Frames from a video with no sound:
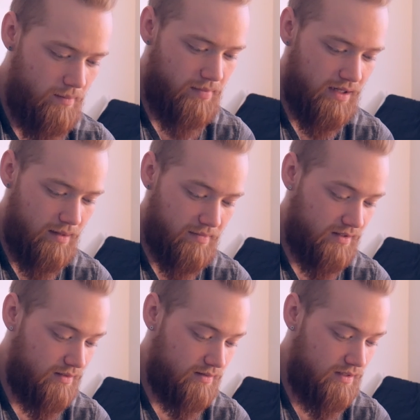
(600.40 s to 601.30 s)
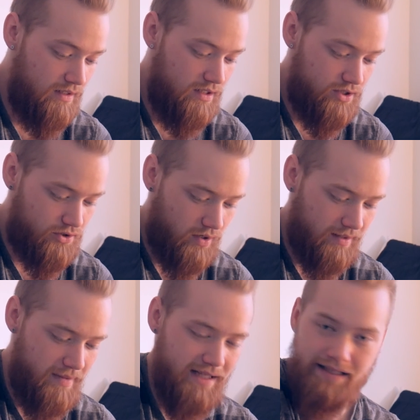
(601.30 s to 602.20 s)
But I'm gonna just just try
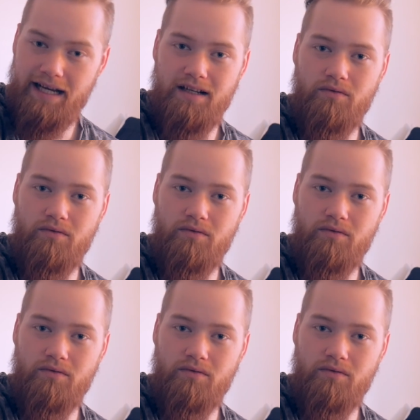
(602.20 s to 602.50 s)
to maintain a